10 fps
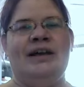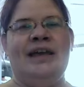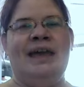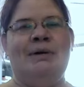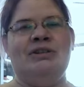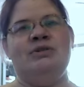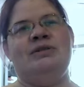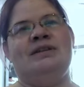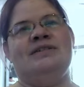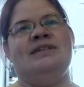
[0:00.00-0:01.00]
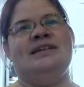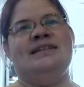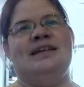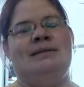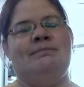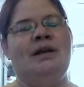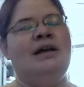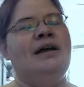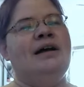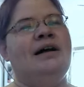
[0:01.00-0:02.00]
It came out in 2016.
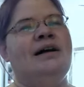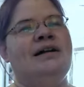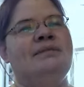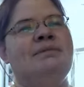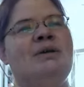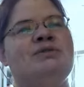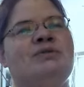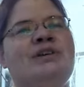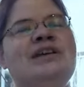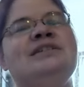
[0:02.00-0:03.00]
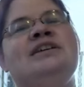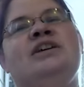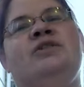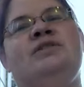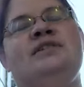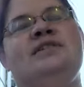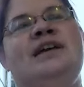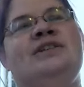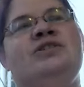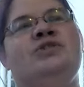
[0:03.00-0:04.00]
Um, it was released here in the
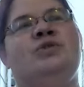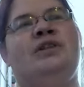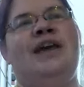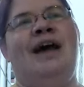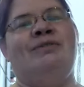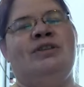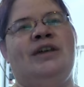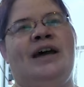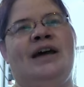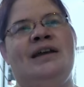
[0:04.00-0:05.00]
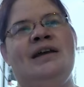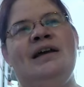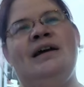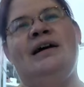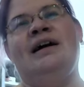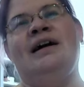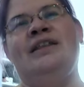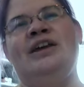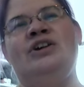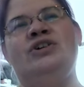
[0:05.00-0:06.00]
states shortly after that. Uh,
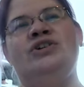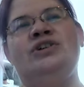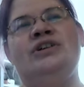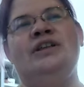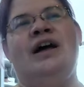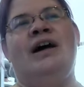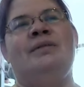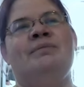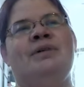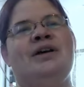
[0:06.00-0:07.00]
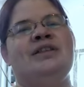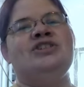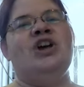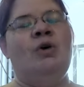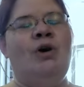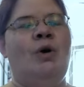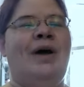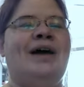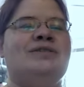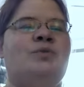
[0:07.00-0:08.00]
they could um, Toho
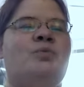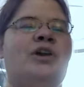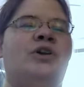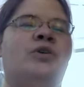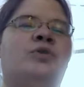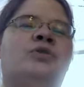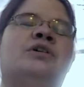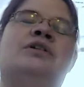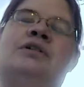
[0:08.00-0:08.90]
has a weird,